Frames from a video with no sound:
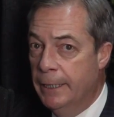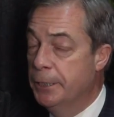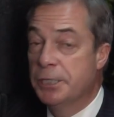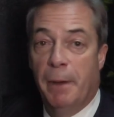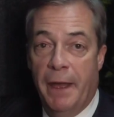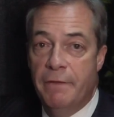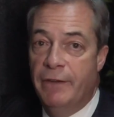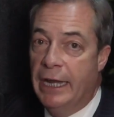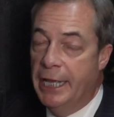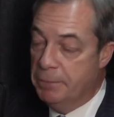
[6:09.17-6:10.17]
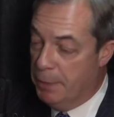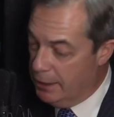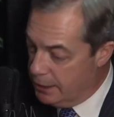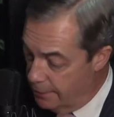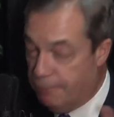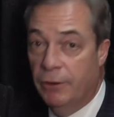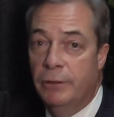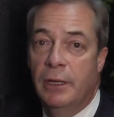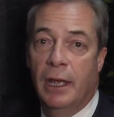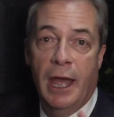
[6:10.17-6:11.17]
despite the fact it's been different
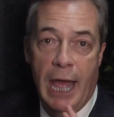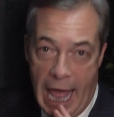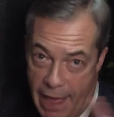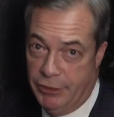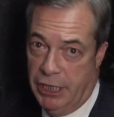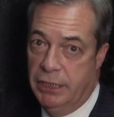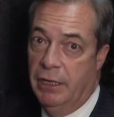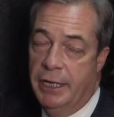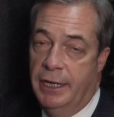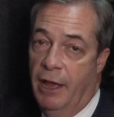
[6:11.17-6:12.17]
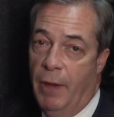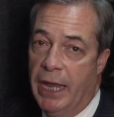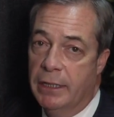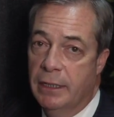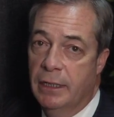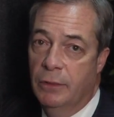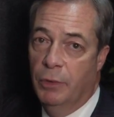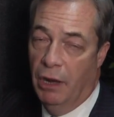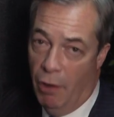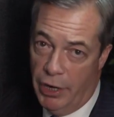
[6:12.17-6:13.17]
ever since 1908, when
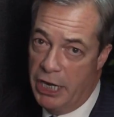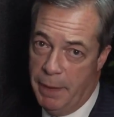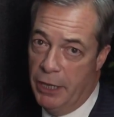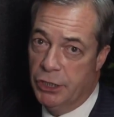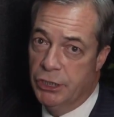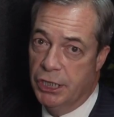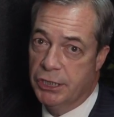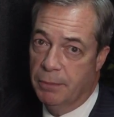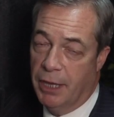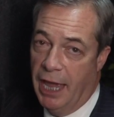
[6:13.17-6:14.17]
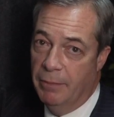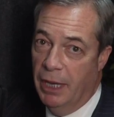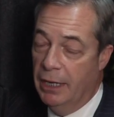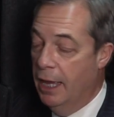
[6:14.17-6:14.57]
our old age pension system came in,